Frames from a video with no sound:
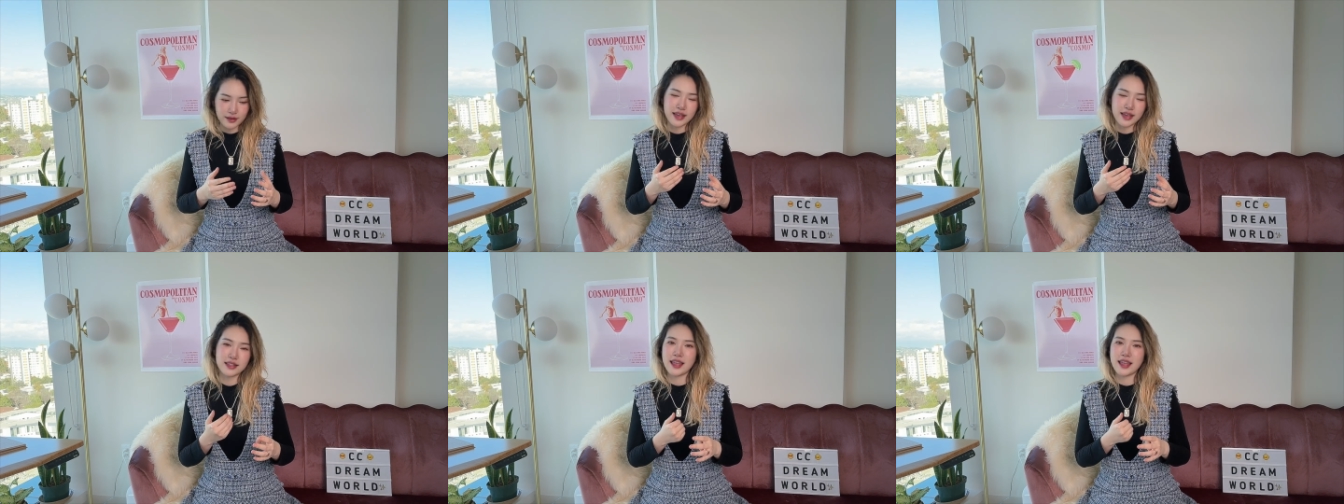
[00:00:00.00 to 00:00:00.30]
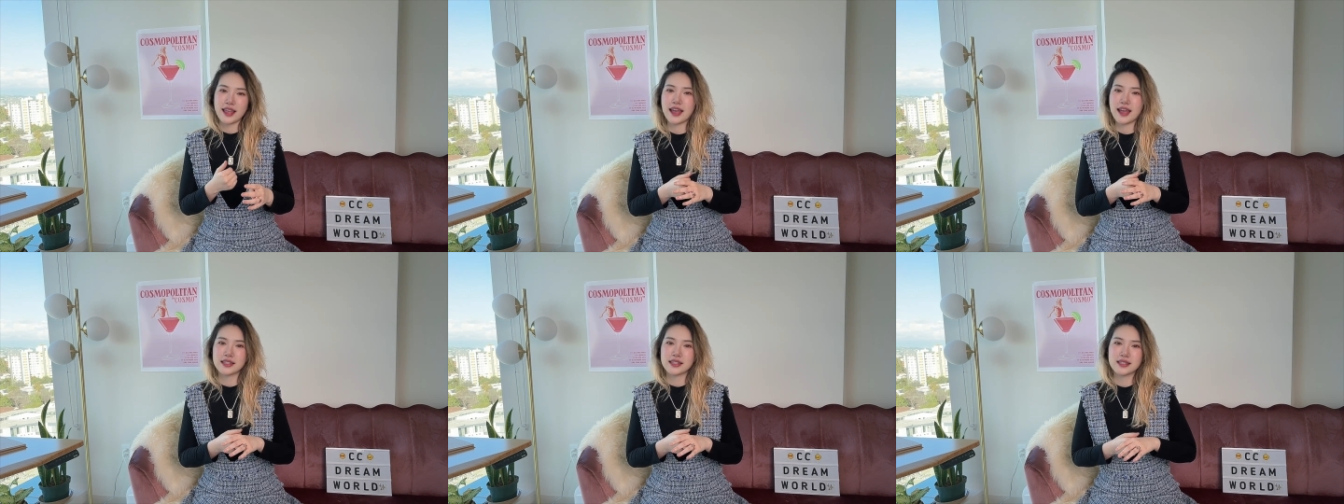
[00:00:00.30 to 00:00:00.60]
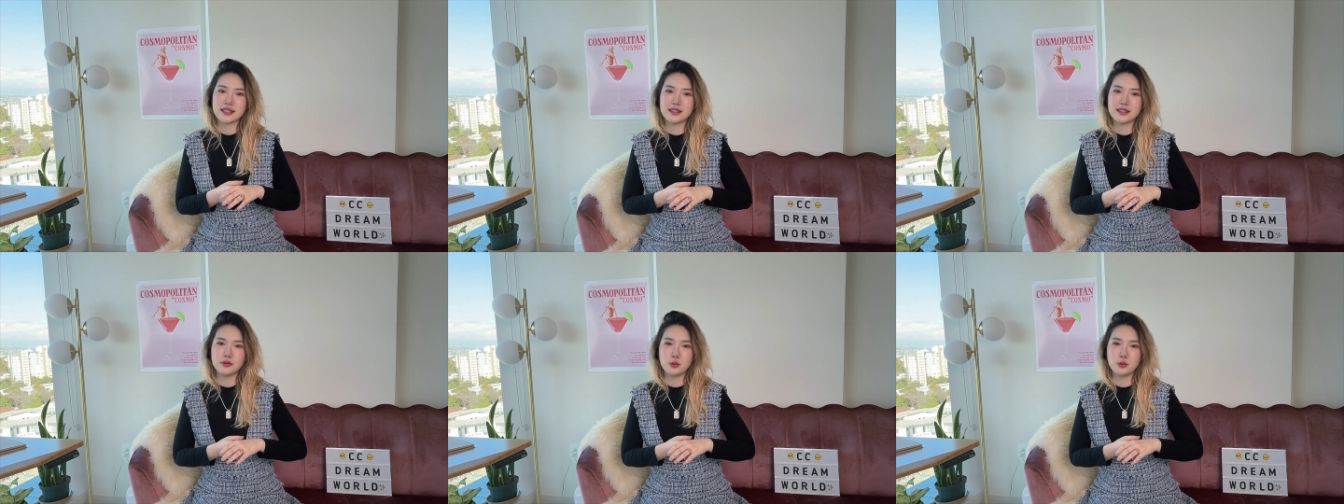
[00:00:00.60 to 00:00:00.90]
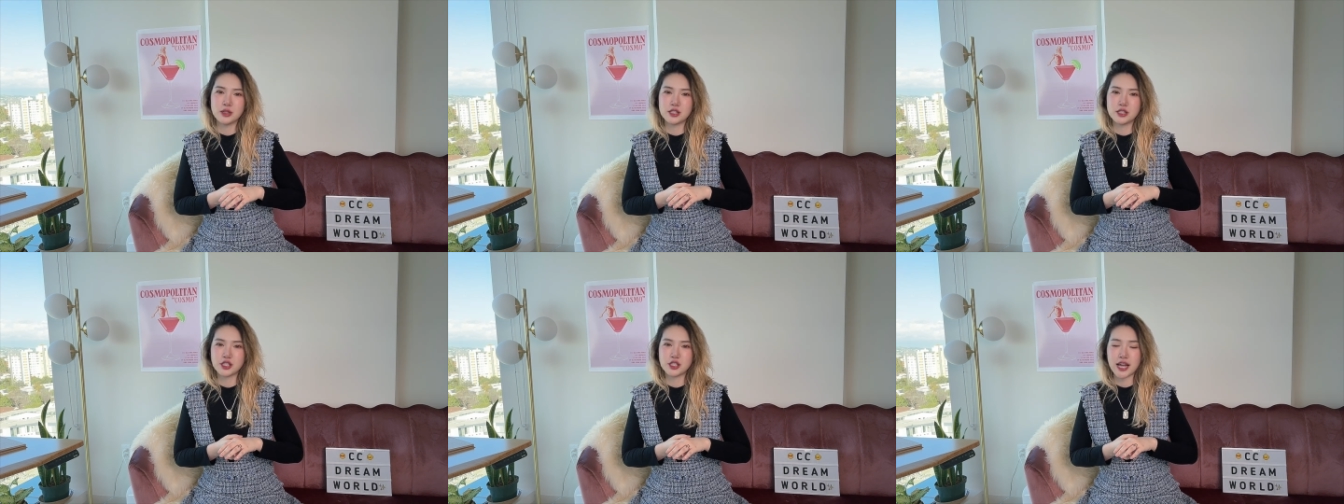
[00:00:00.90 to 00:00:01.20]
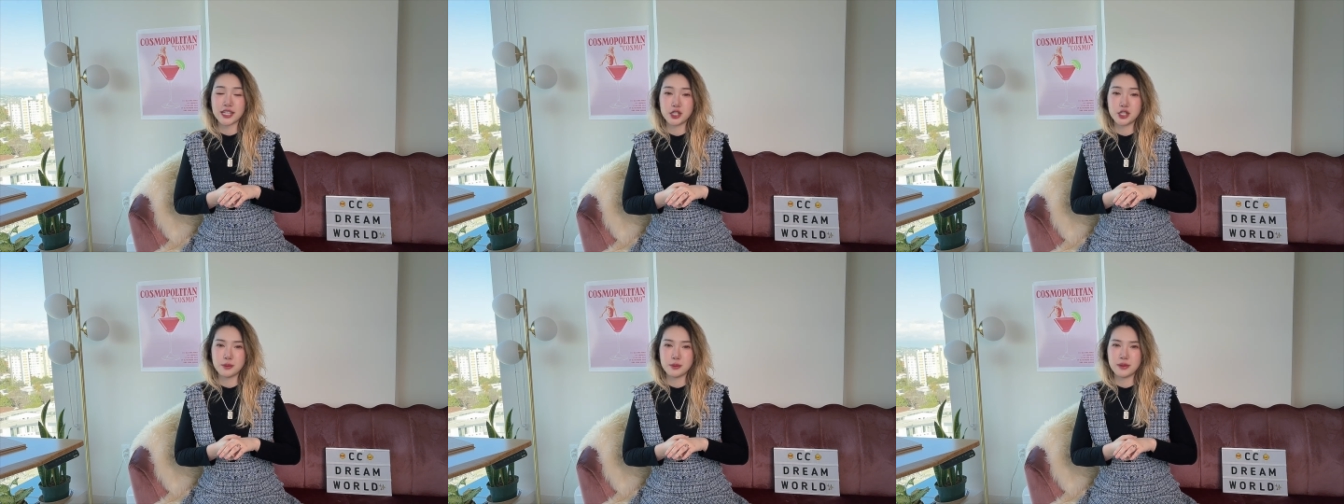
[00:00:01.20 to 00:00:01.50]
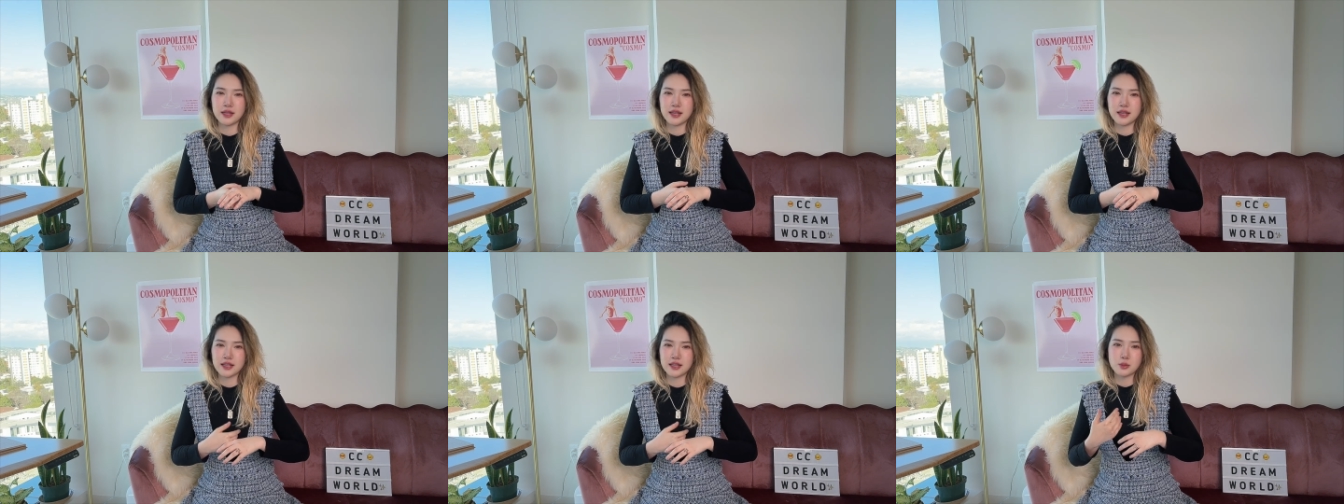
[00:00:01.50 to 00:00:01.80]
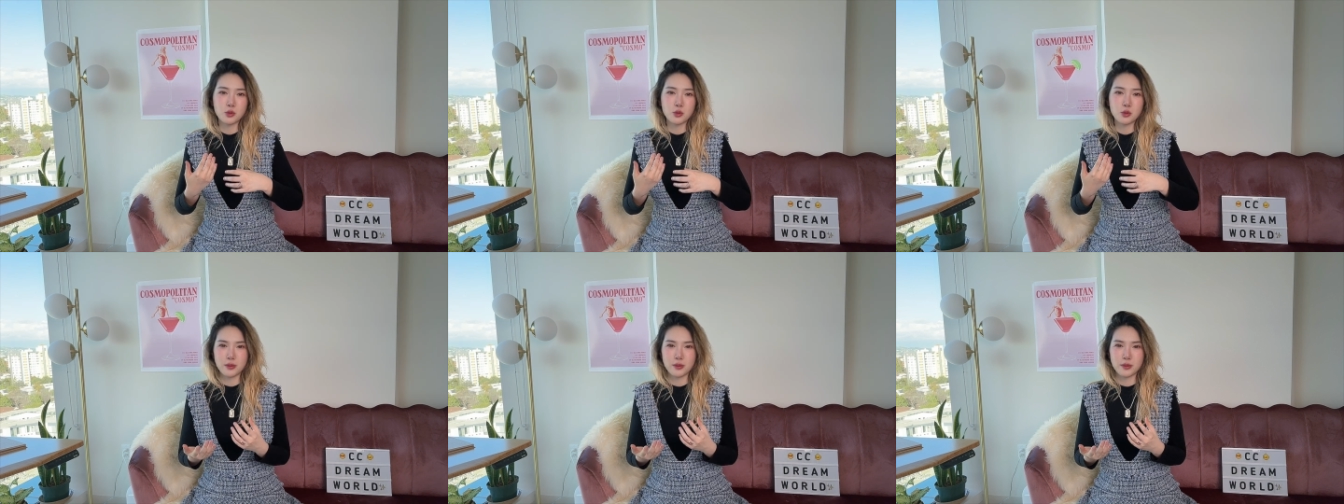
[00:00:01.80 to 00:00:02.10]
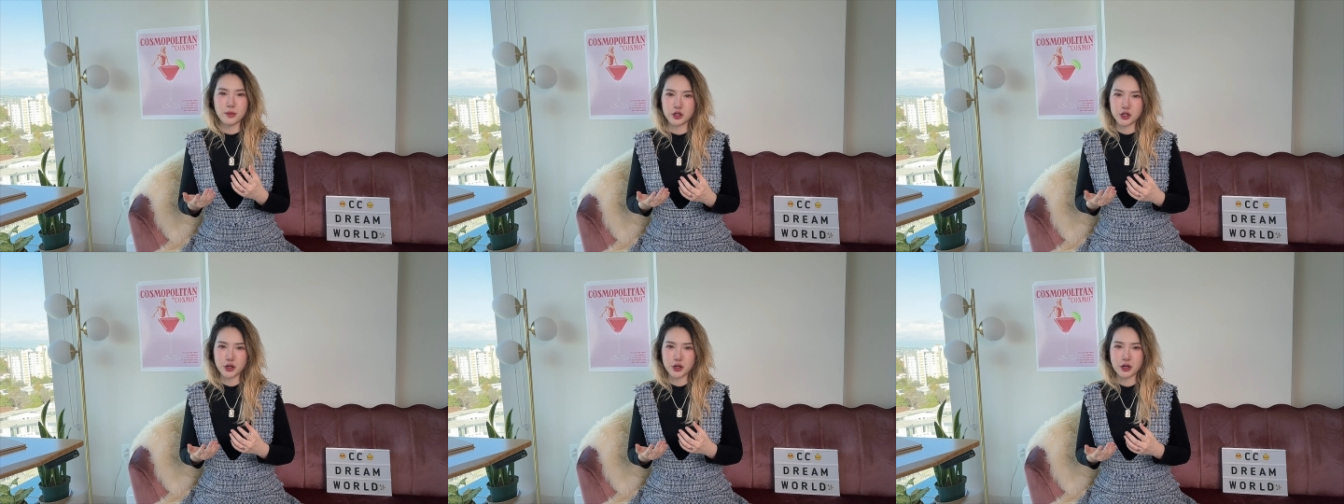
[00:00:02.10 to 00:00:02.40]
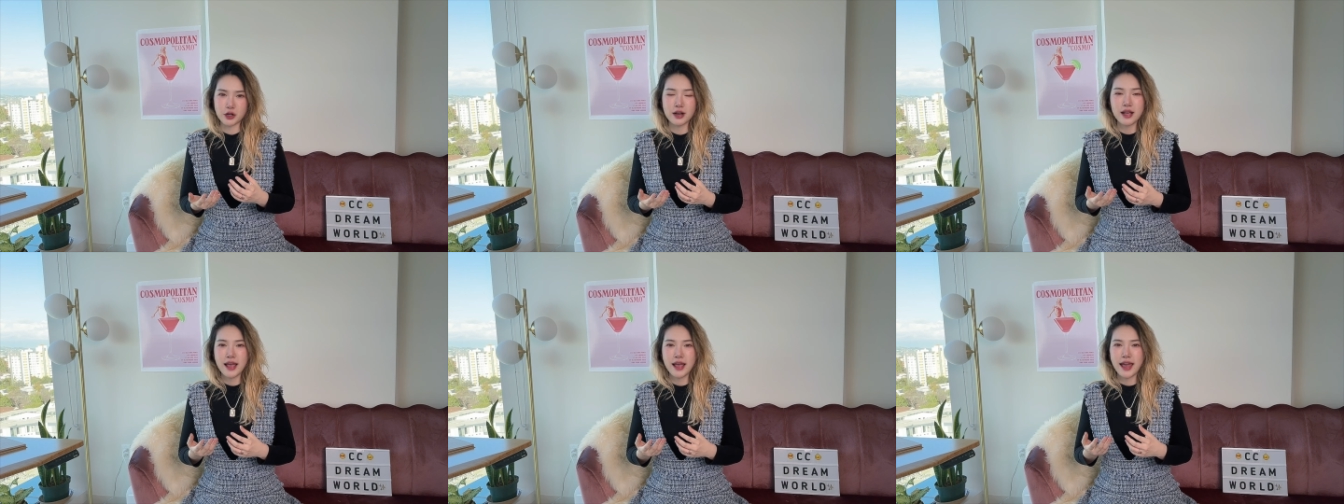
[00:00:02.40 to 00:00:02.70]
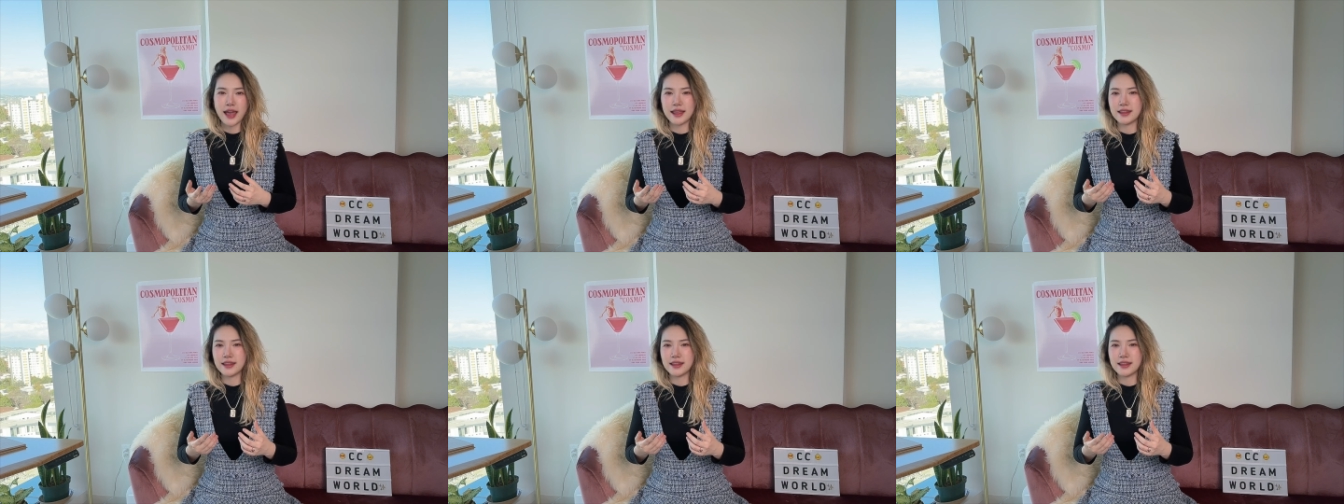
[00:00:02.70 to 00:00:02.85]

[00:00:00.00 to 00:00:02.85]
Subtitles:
like text with ChatGPT is more mature,